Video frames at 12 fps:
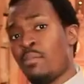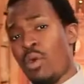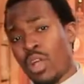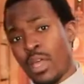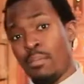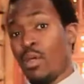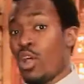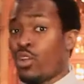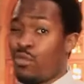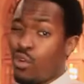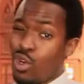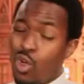kill a
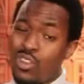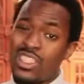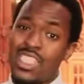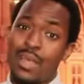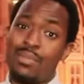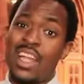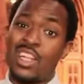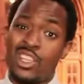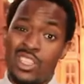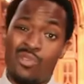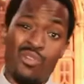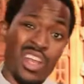mockingbird for a concept that
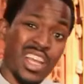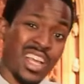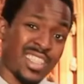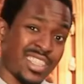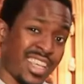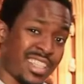doesn't really